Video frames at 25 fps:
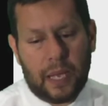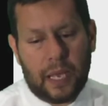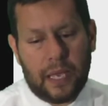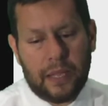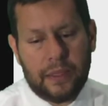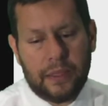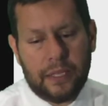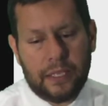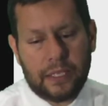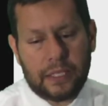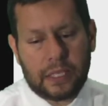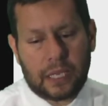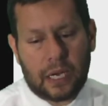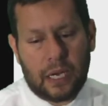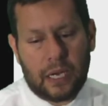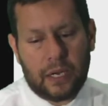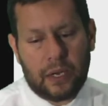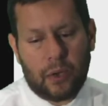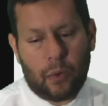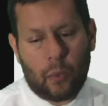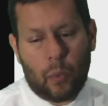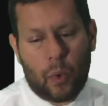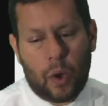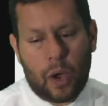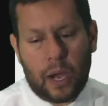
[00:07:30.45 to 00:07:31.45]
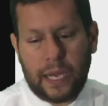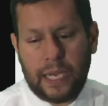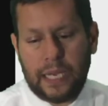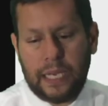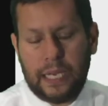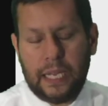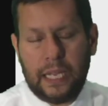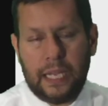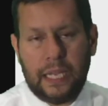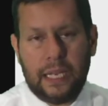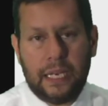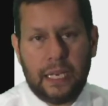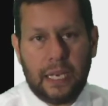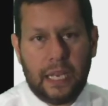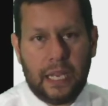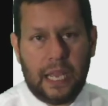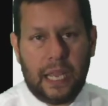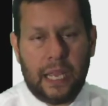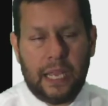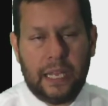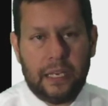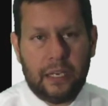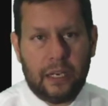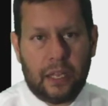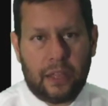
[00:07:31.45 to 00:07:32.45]
and this kind of wind in
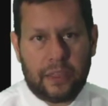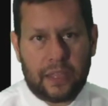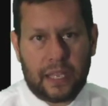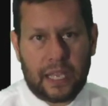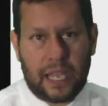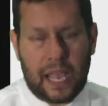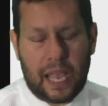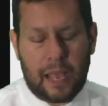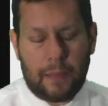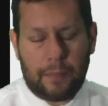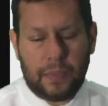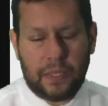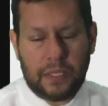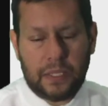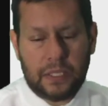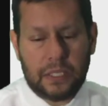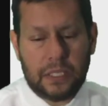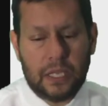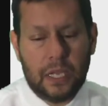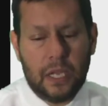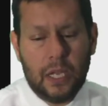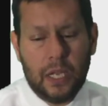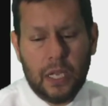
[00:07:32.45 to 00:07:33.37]
and nothing happens.